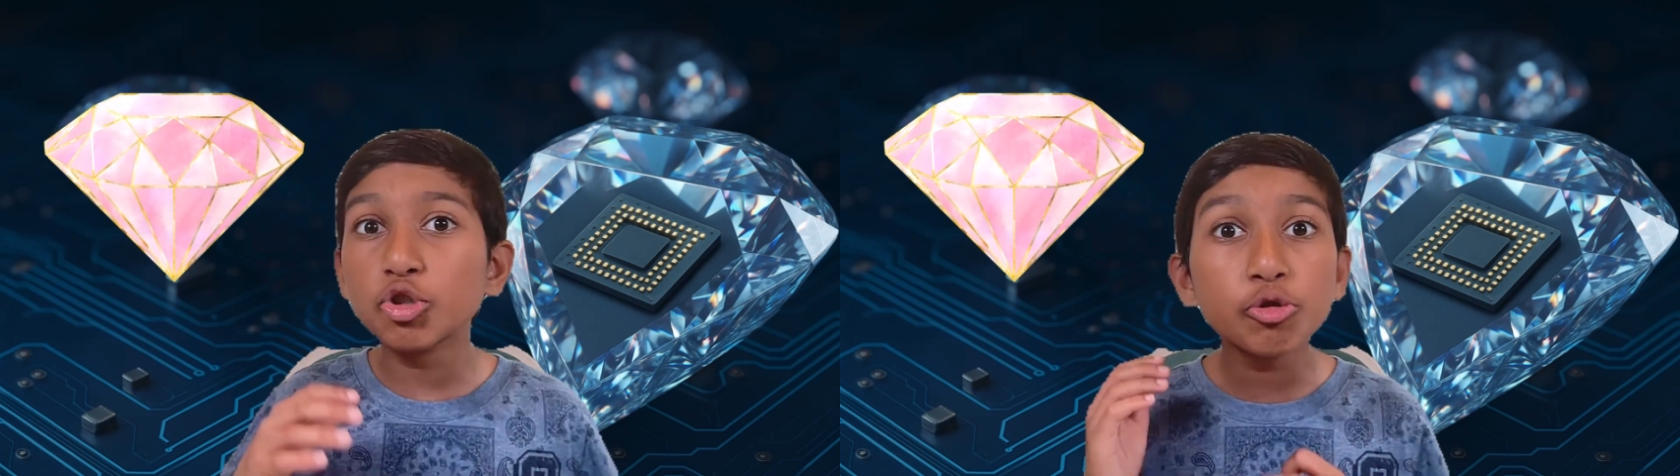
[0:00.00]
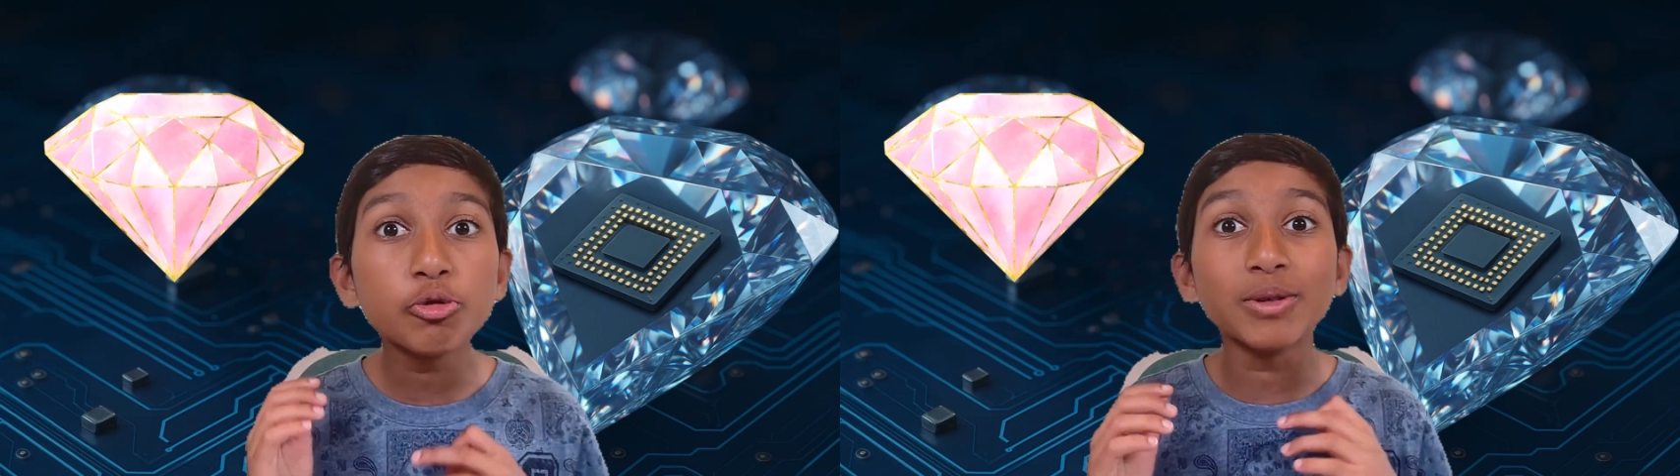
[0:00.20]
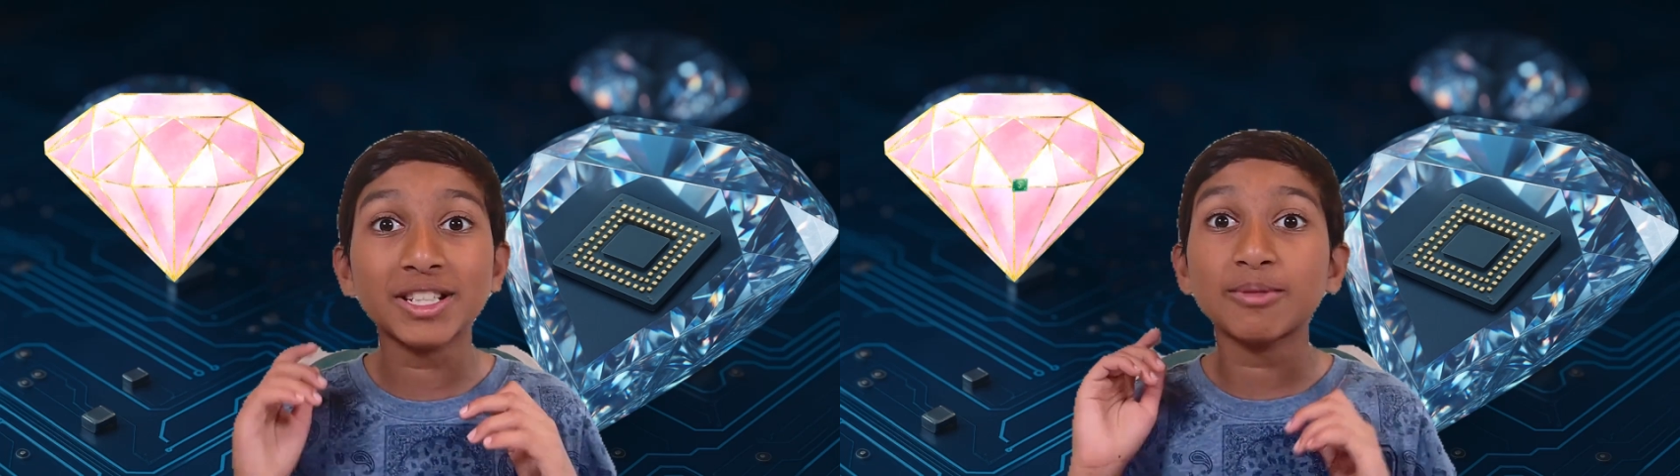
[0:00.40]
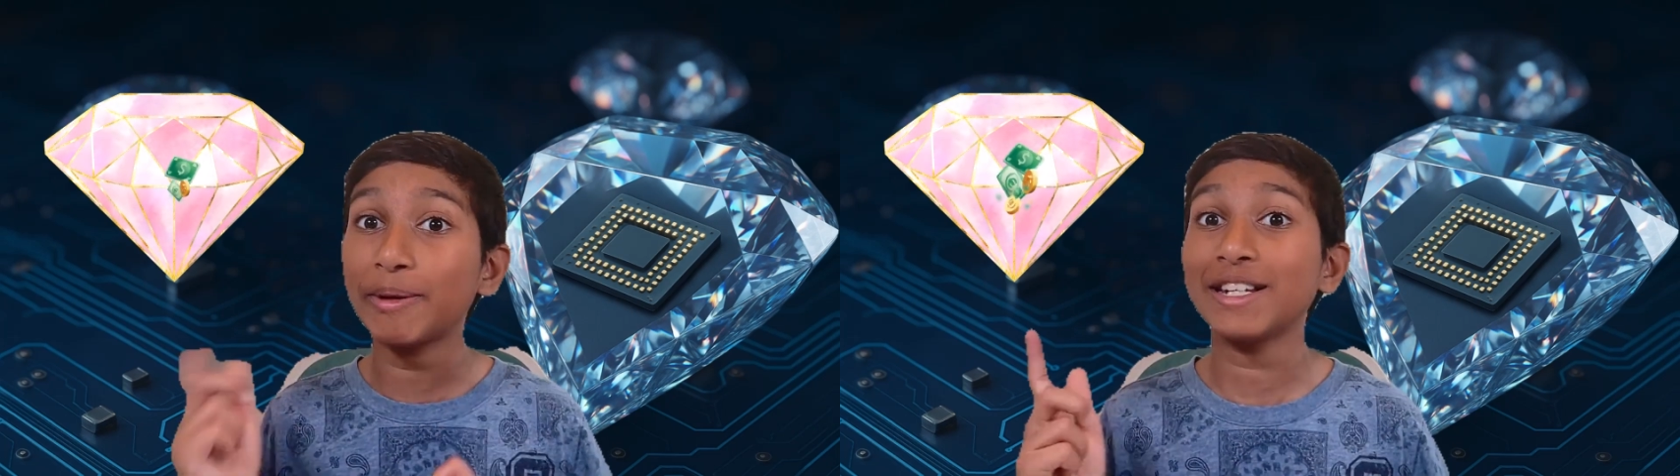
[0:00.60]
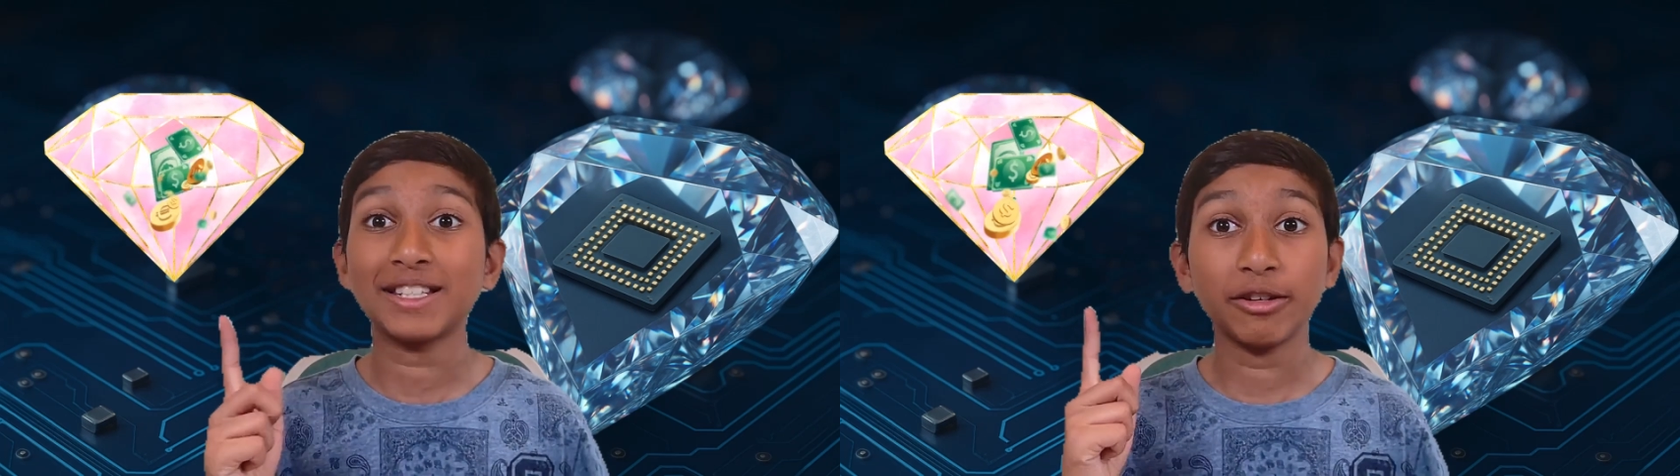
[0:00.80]
too
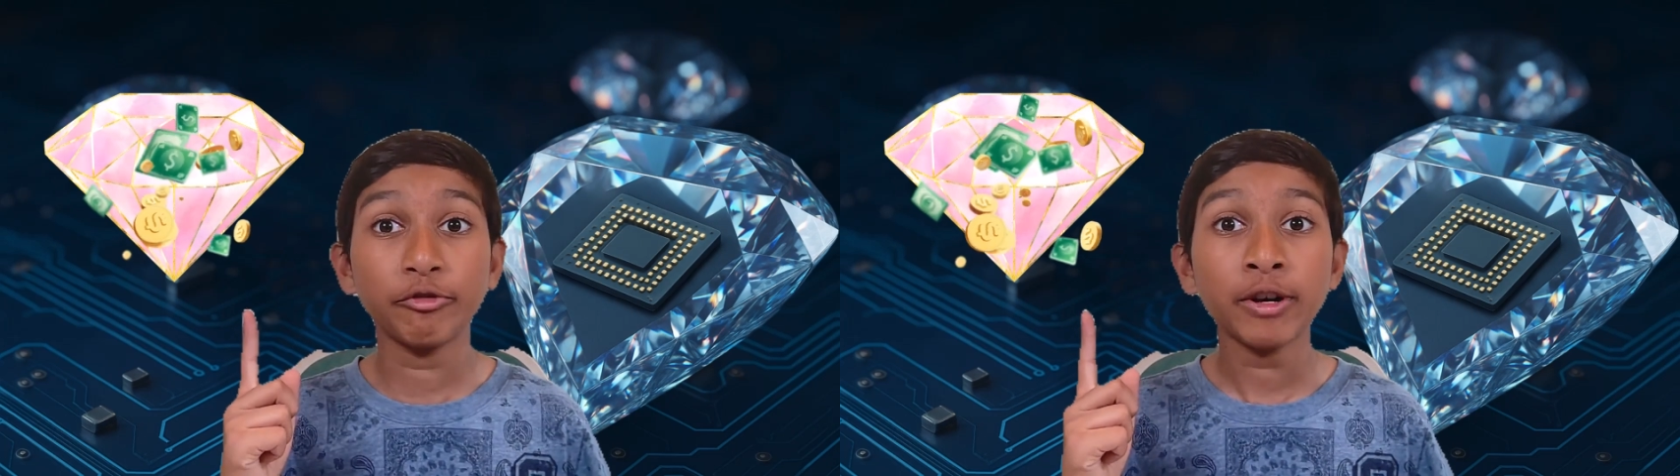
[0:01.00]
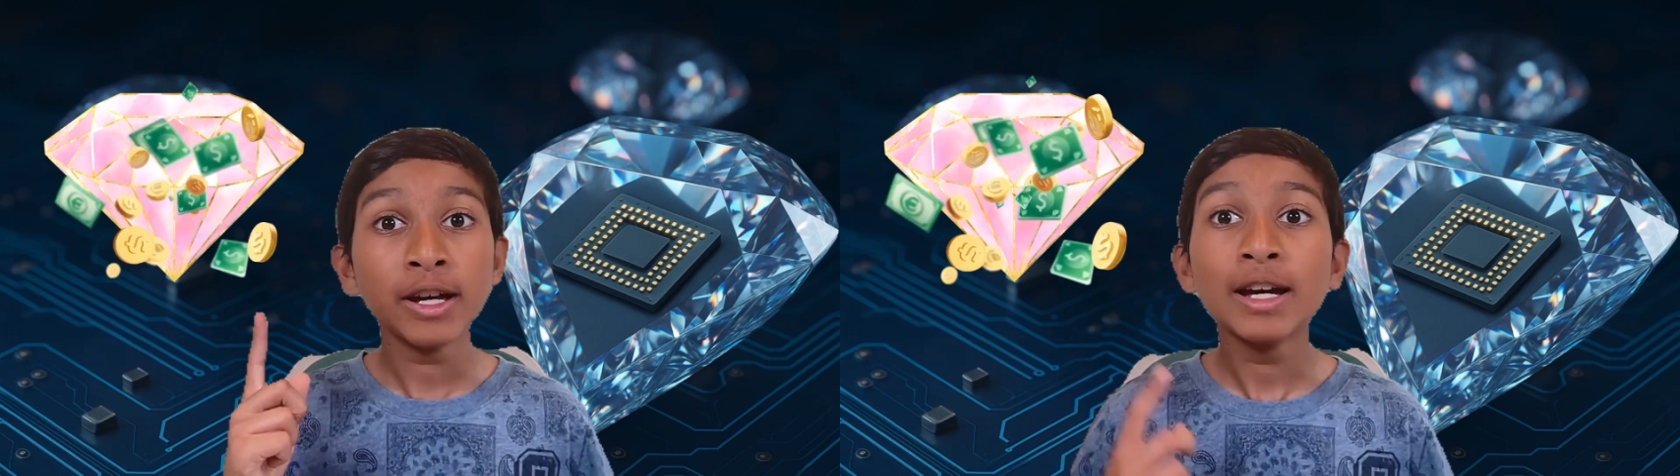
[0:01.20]
expensive,